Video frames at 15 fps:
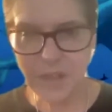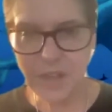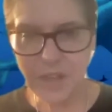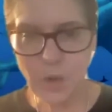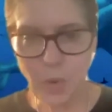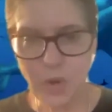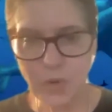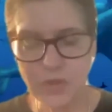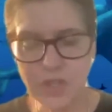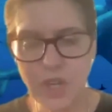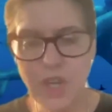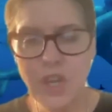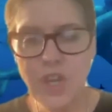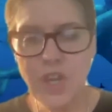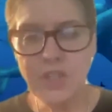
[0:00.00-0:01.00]
quote,
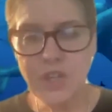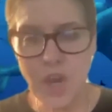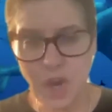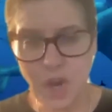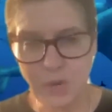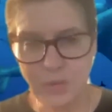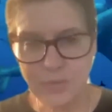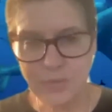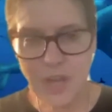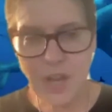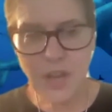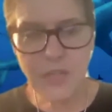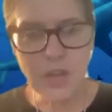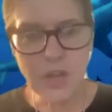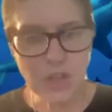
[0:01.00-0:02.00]
no,
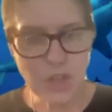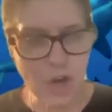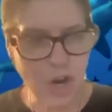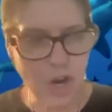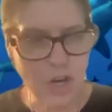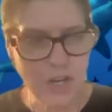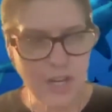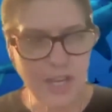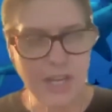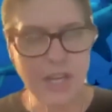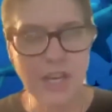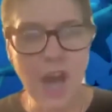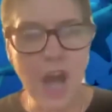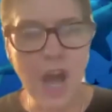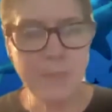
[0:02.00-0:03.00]
the shark in
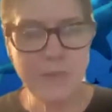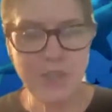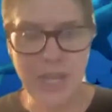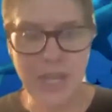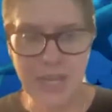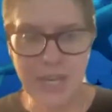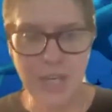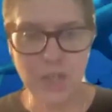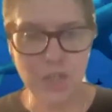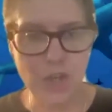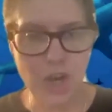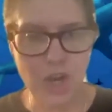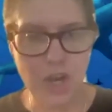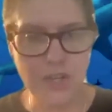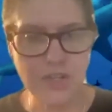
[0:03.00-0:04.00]
an updated
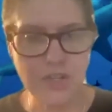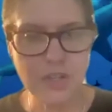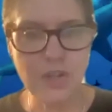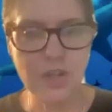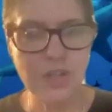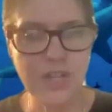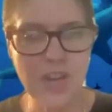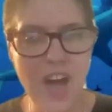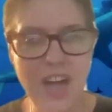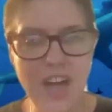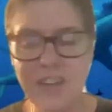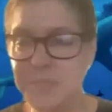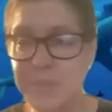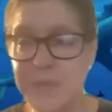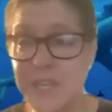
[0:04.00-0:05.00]
Jaws could
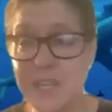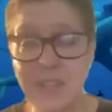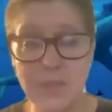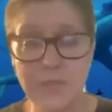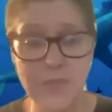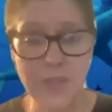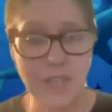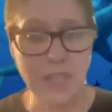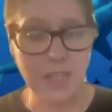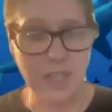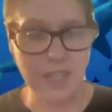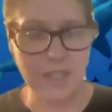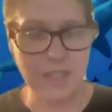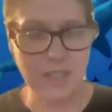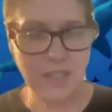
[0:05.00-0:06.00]
not be the
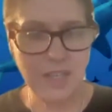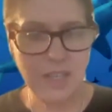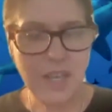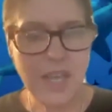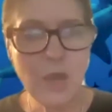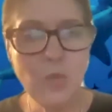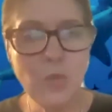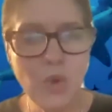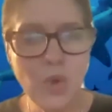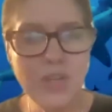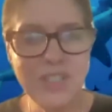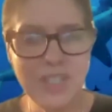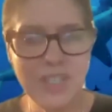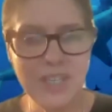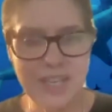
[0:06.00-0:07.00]
villain. It
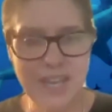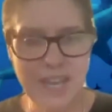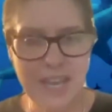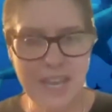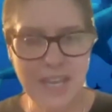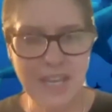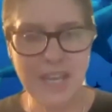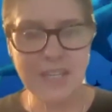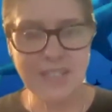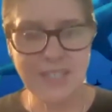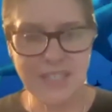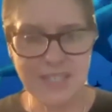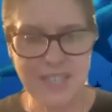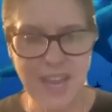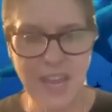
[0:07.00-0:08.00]
would today
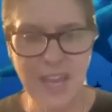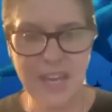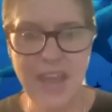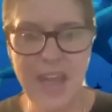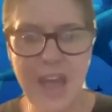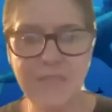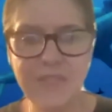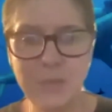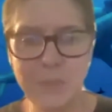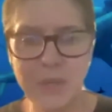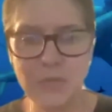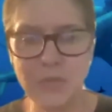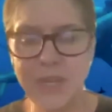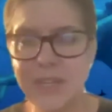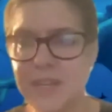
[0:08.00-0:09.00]
instead have to be
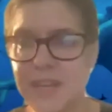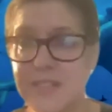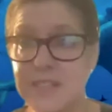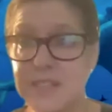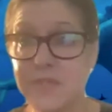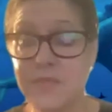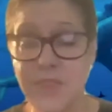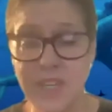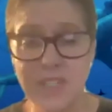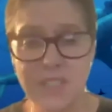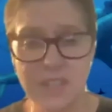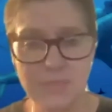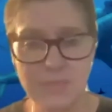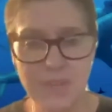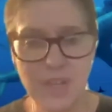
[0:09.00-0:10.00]
written as the
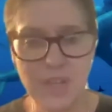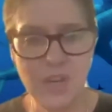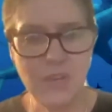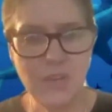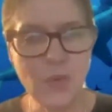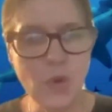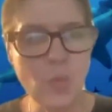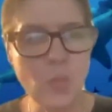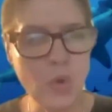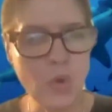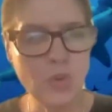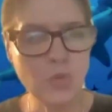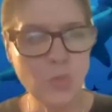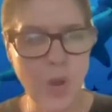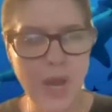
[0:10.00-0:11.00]
victim, for
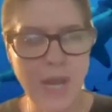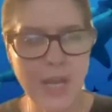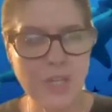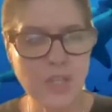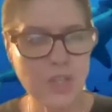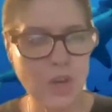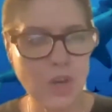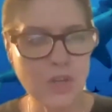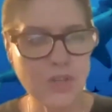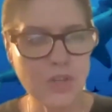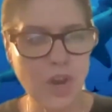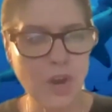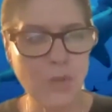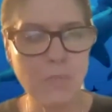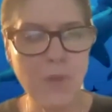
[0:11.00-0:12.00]
worldwide sharks
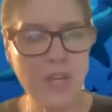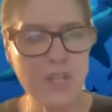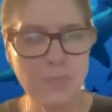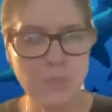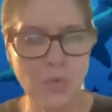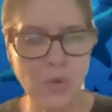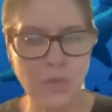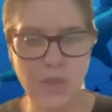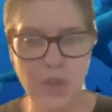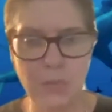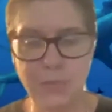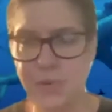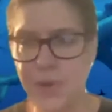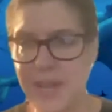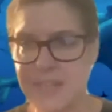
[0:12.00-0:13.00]
are much more the
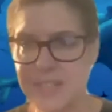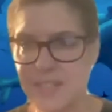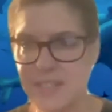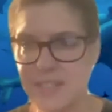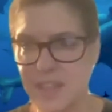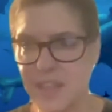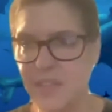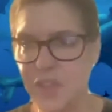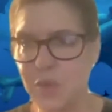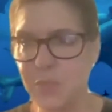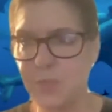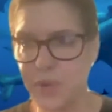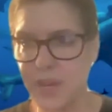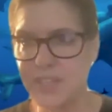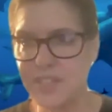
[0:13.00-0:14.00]
oppressed than the
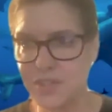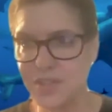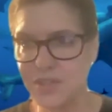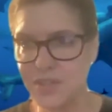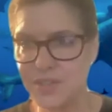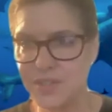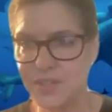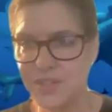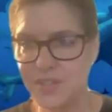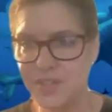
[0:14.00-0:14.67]
oppressors.